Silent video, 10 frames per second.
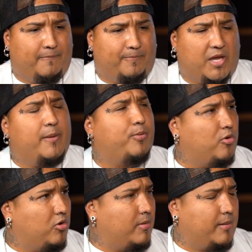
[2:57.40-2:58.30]
"Hey,
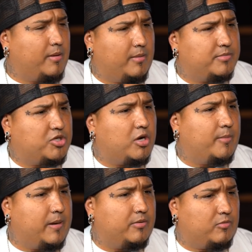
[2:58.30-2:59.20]
bro, I'm sorry
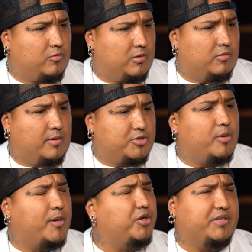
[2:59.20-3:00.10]
about
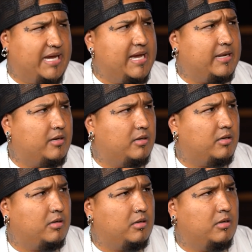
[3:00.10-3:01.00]
your dad."
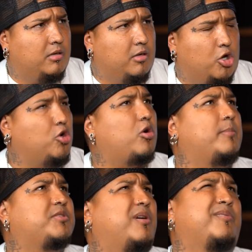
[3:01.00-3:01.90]
Oh no,
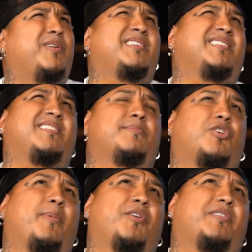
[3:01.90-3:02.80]
I'm sorry. What he said? "I'm sorry
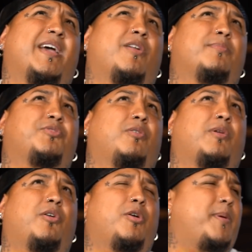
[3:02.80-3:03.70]
about your dad," or "I'm sorry what
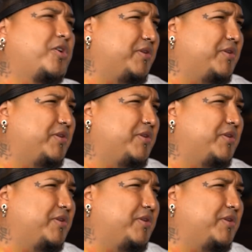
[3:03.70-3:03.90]
I heard about your